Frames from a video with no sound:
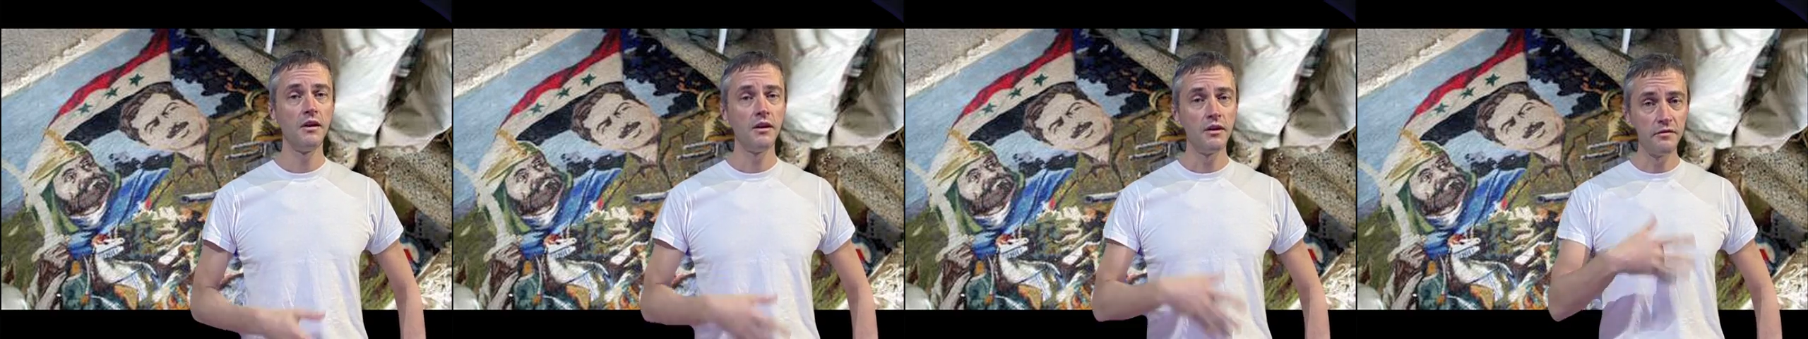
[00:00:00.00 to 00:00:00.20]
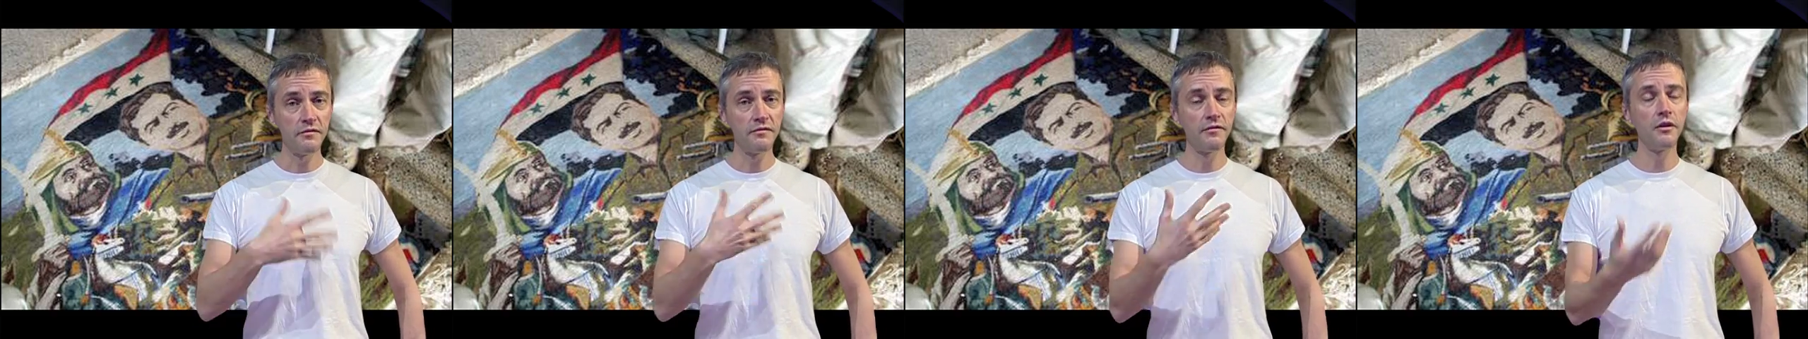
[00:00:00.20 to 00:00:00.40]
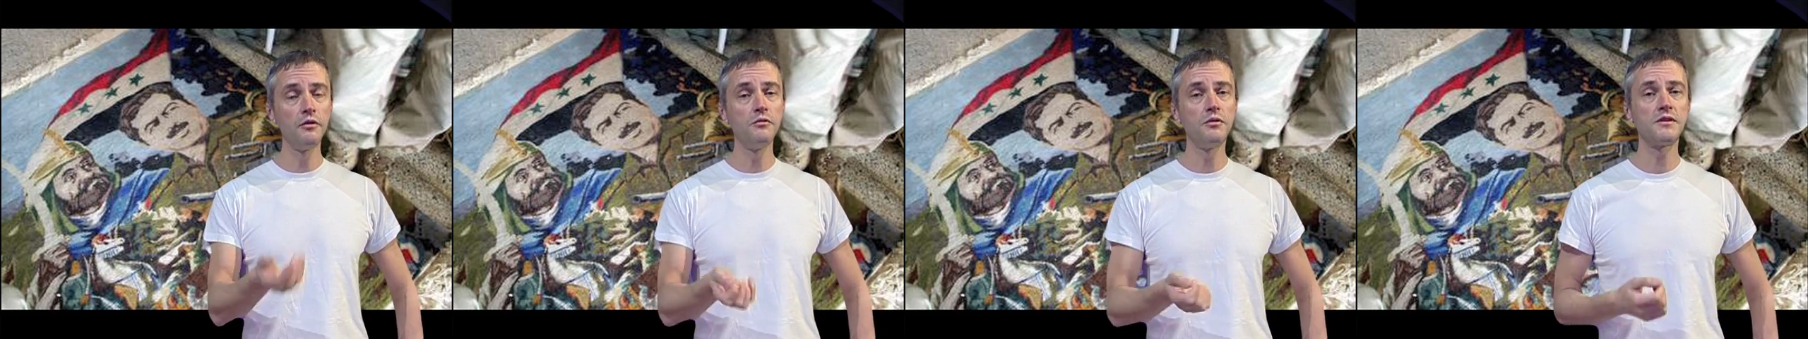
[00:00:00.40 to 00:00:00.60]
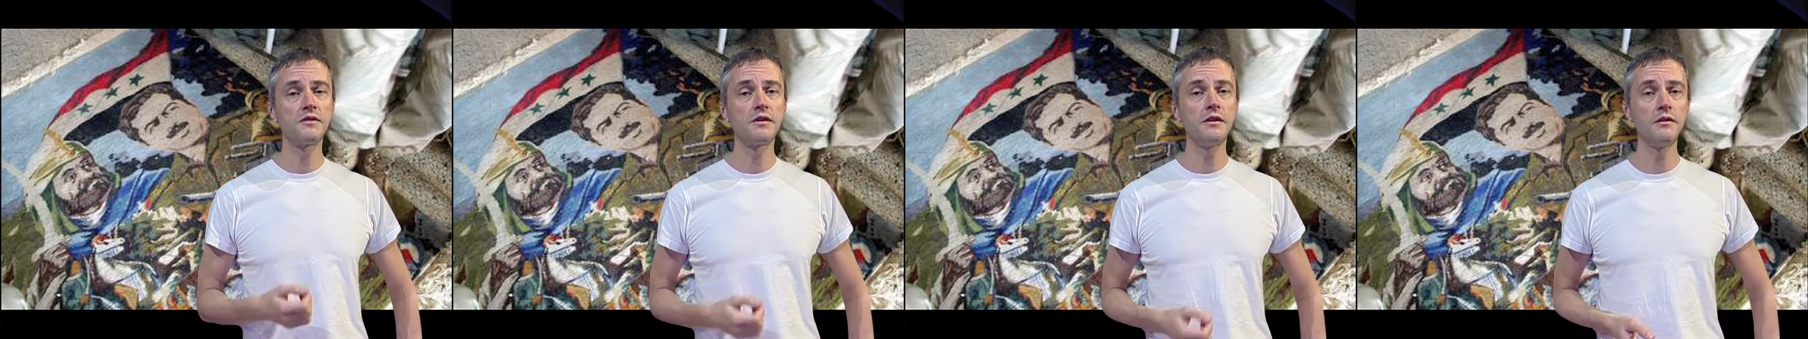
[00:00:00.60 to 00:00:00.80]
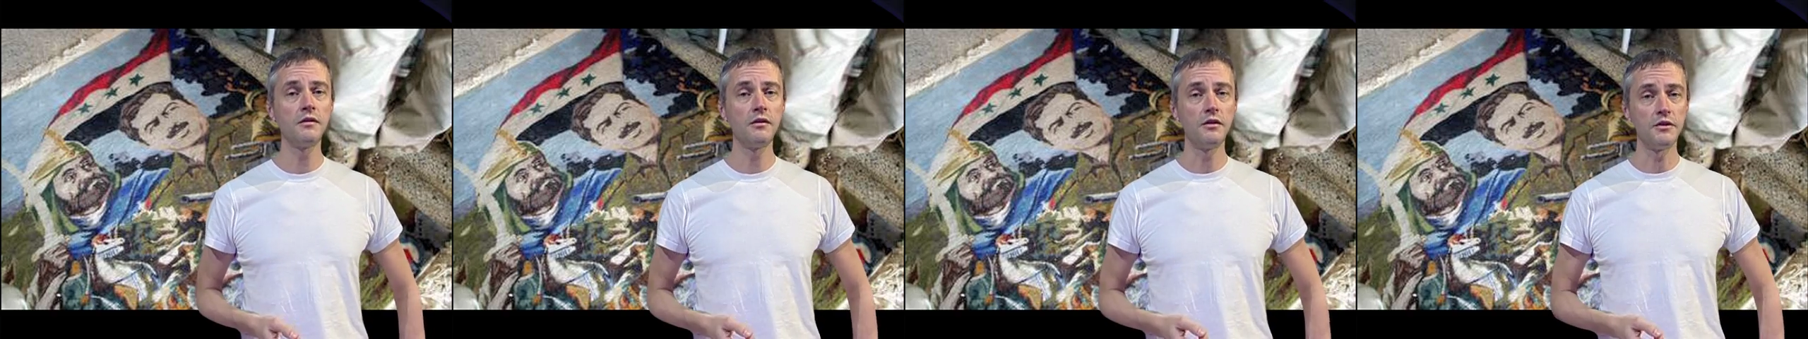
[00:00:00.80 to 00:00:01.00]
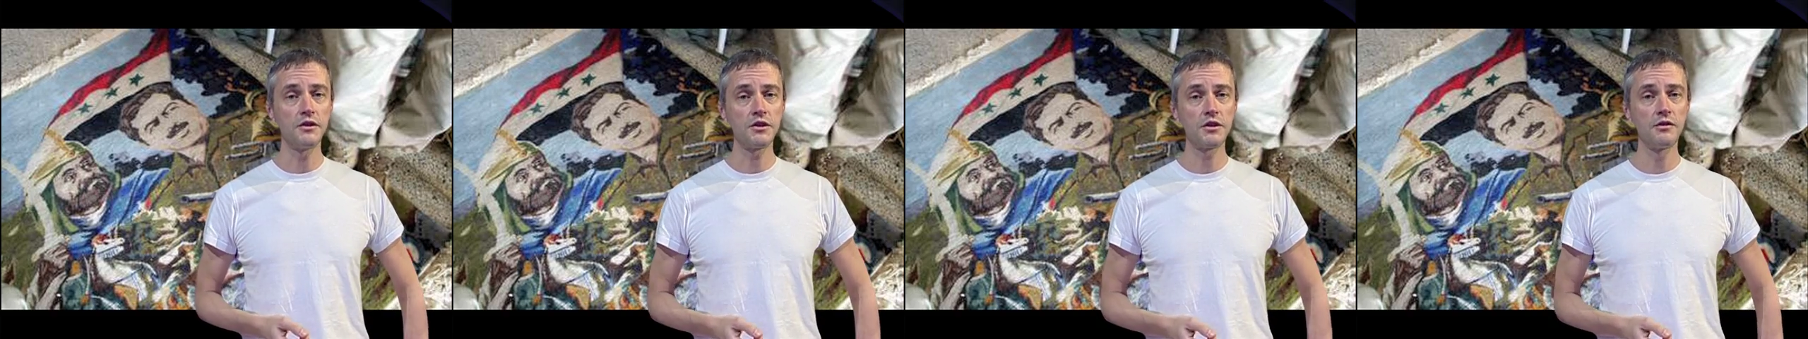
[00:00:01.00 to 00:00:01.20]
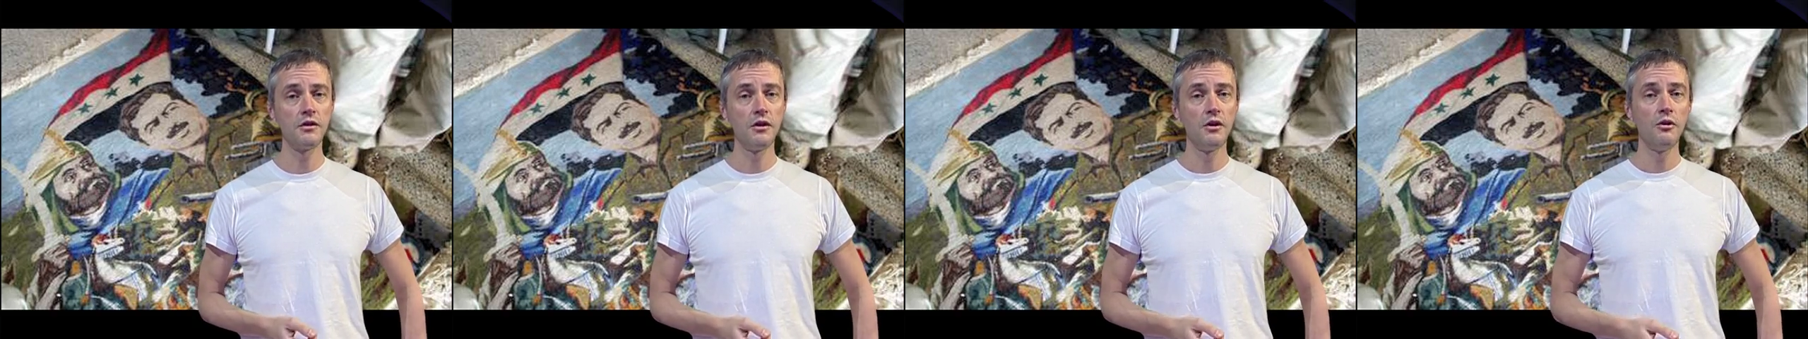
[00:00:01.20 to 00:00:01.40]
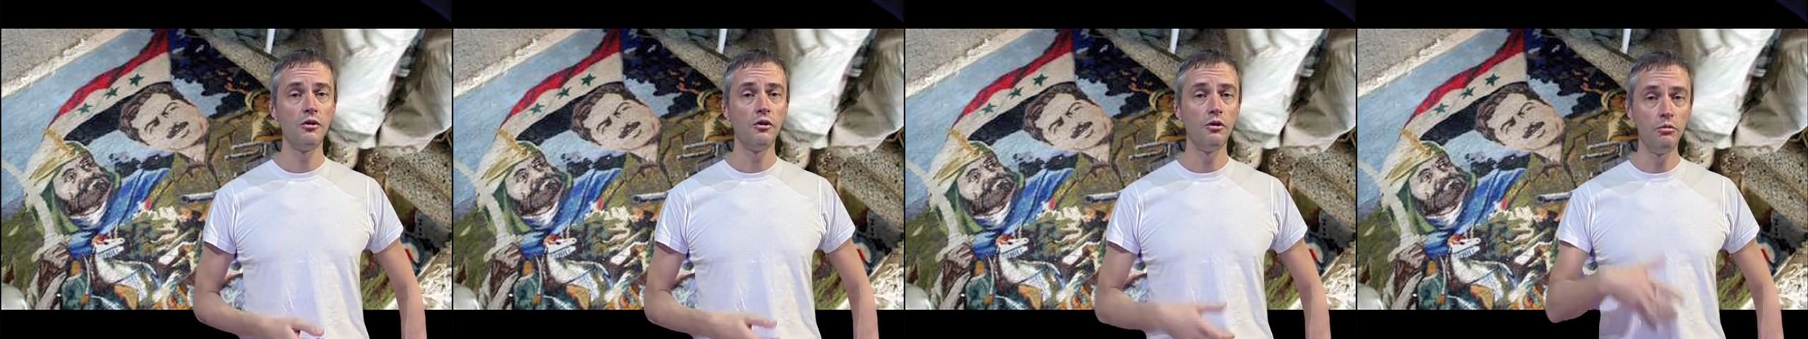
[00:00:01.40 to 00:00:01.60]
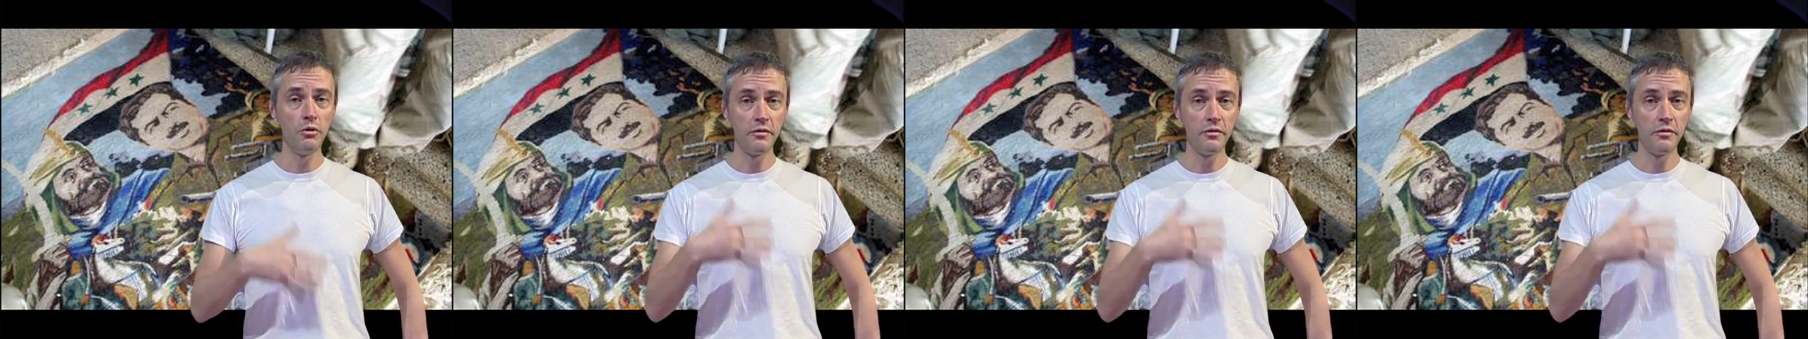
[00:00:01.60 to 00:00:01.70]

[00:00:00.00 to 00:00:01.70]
in fluent English or